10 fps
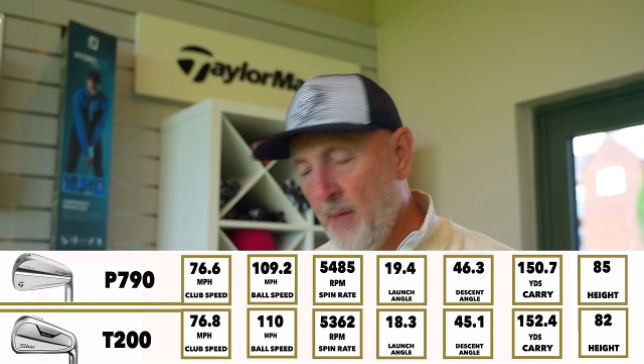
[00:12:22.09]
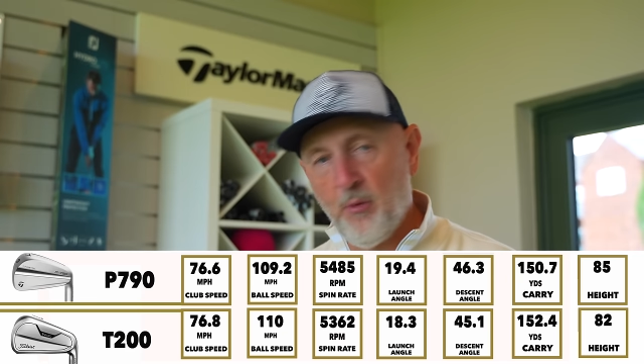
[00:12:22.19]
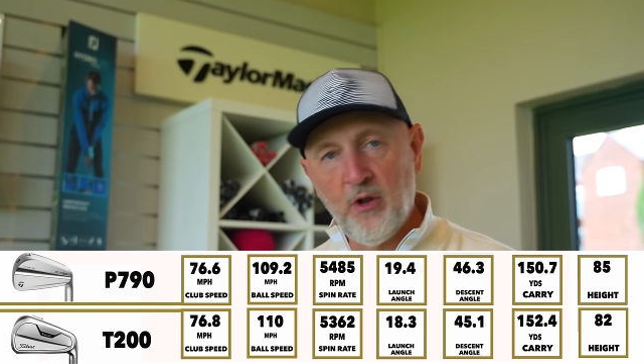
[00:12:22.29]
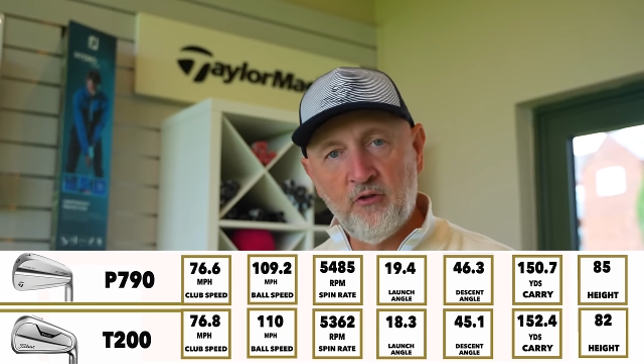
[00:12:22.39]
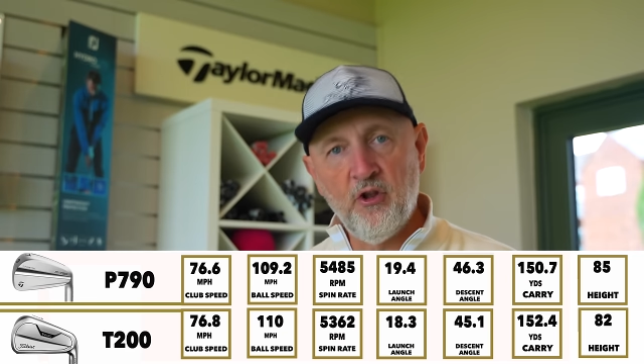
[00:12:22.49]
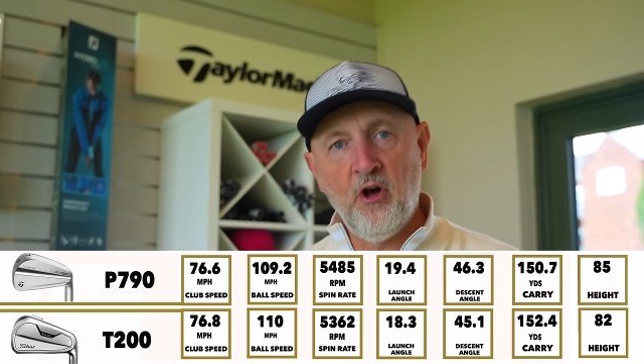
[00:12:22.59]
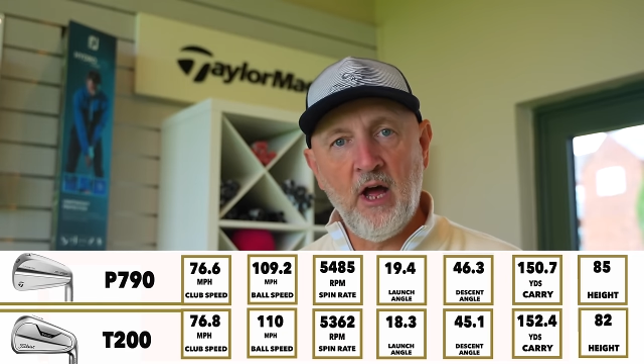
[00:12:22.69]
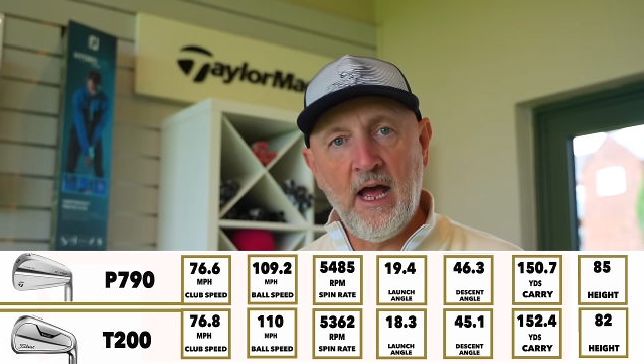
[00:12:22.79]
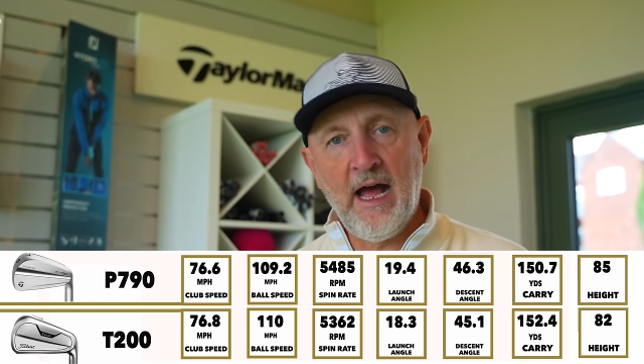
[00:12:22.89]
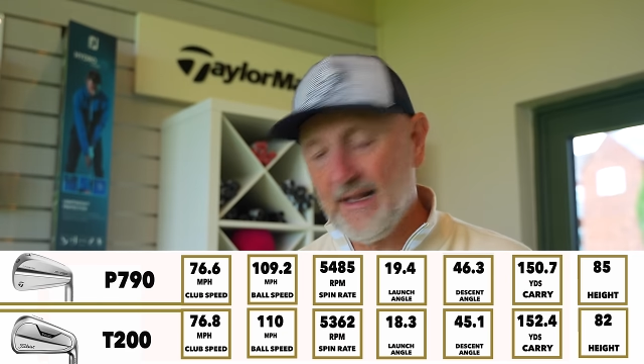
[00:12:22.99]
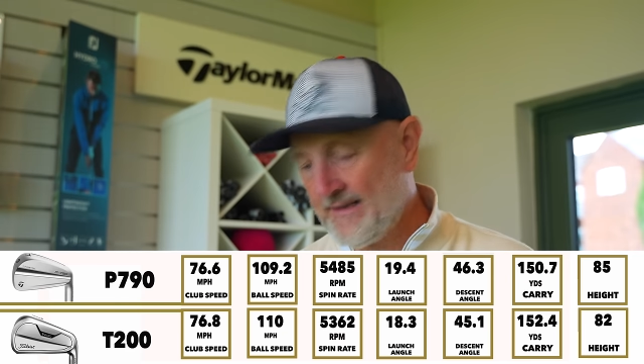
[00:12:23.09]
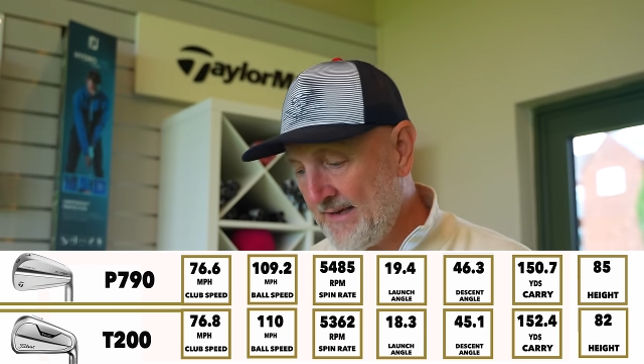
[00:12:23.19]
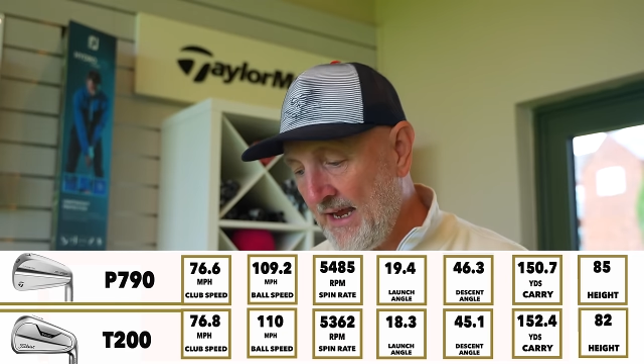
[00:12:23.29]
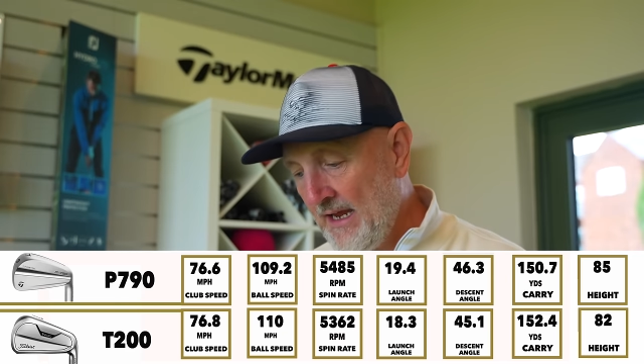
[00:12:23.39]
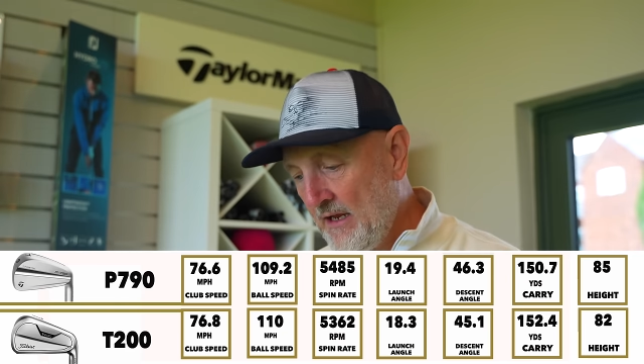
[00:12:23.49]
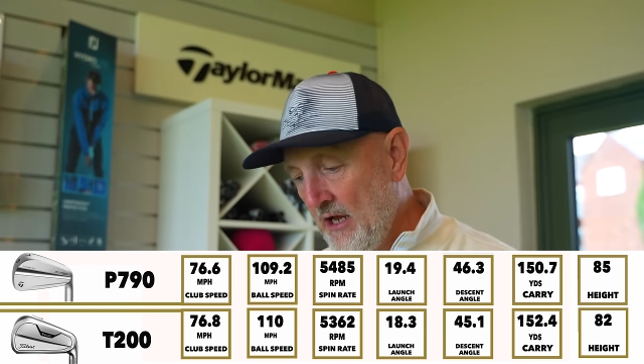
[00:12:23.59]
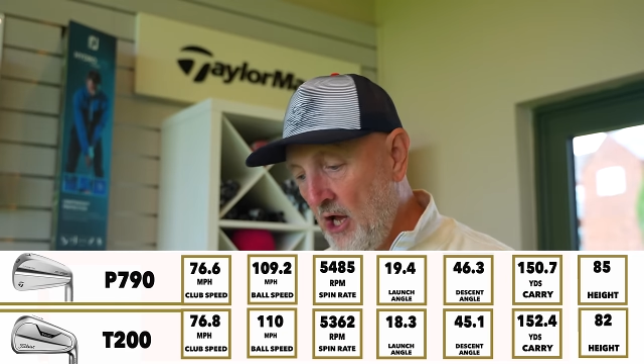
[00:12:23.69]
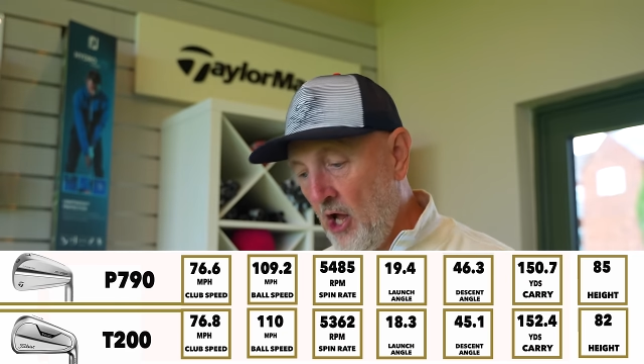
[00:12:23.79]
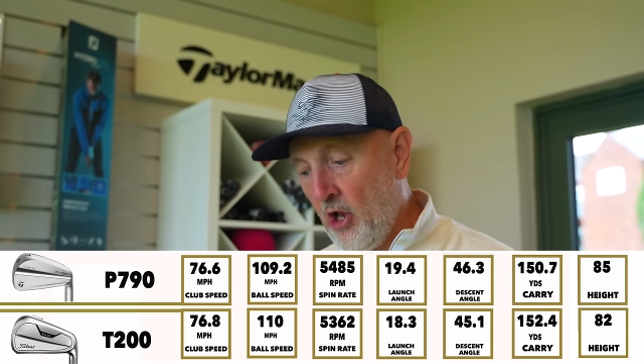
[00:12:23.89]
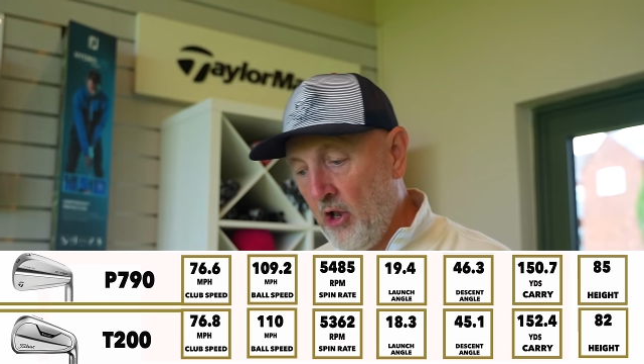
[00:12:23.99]
but it's not at a,
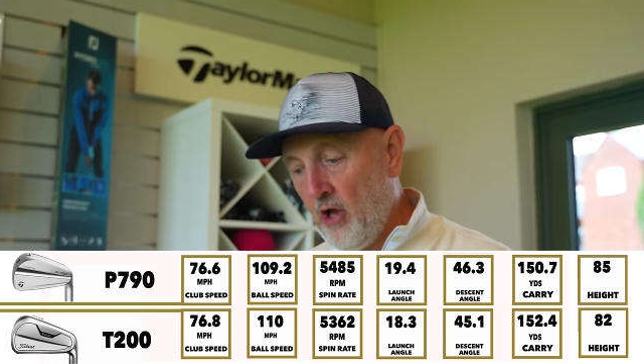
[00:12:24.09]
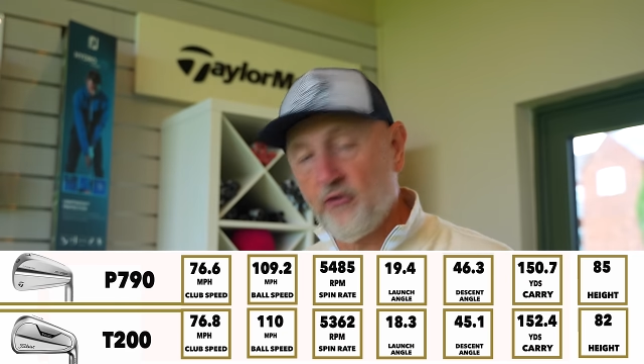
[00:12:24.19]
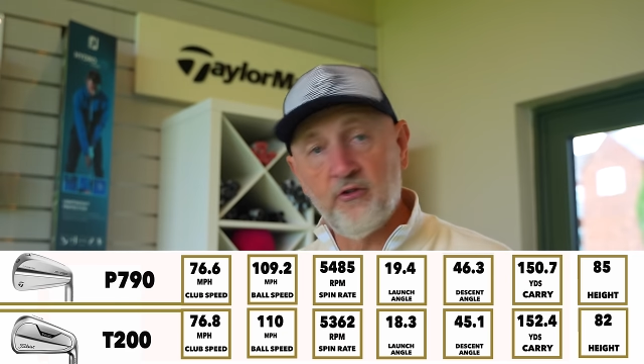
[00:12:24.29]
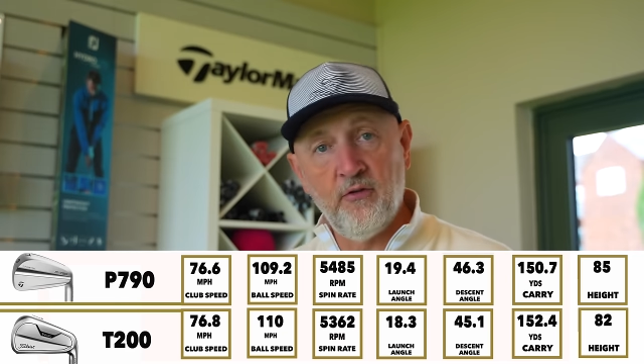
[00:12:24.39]
uh, a loss